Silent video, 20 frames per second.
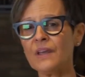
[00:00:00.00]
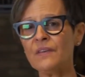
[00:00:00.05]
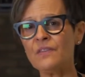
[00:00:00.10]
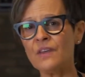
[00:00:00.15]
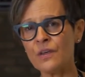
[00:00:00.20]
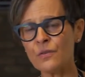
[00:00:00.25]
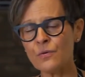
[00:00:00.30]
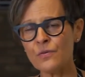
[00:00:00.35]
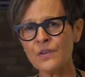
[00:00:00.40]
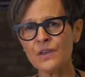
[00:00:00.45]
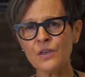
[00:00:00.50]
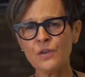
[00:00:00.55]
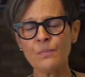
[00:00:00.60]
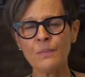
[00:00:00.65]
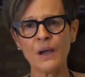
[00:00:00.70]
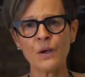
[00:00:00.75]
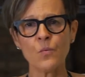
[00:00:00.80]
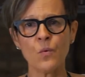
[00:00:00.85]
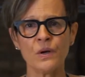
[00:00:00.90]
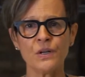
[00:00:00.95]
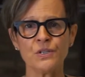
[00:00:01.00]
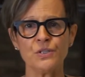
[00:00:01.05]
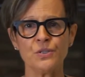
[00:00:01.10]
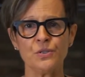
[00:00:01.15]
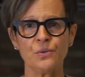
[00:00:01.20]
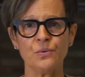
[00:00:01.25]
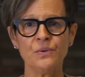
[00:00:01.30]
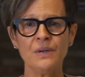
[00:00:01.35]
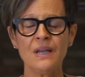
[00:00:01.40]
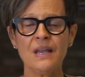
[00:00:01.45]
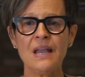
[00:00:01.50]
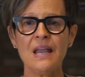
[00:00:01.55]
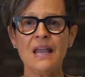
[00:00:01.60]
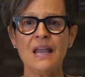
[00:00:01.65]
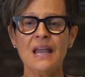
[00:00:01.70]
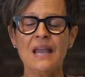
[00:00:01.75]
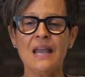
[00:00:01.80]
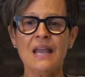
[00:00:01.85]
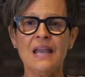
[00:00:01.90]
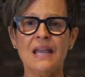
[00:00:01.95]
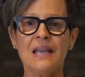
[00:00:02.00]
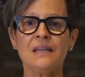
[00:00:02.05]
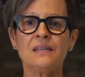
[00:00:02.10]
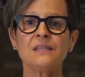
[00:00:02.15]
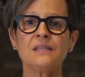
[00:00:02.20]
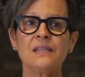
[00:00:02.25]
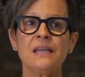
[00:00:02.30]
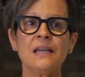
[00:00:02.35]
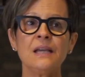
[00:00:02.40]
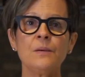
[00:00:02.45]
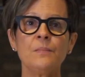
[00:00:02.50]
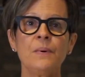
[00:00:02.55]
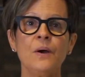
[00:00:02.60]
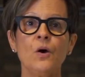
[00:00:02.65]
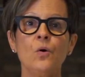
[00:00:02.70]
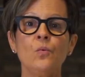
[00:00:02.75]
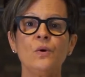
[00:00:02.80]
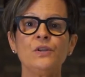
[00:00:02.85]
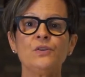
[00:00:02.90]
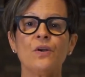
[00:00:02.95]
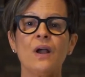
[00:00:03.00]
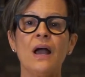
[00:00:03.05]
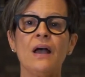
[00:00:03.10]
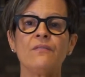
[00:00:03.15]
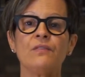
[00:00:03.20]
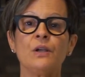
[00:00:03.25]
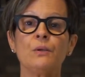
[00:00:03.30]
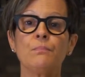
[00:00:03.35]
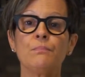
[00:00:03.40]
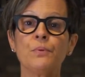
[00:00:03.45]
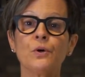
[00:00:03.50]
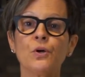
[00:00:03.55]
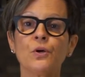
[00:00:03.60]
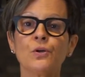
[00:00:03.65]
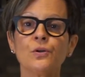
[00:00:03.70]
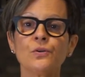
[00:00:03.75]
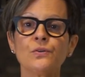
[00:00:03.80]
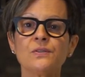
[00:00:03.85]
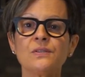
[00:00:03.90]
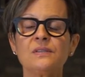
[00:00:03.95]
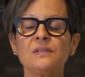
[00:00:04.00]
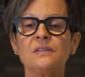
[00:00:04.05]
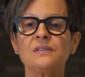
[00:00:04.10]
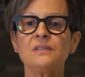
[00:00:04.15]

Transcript: The other thing you might want to do is think about when you're having burgers,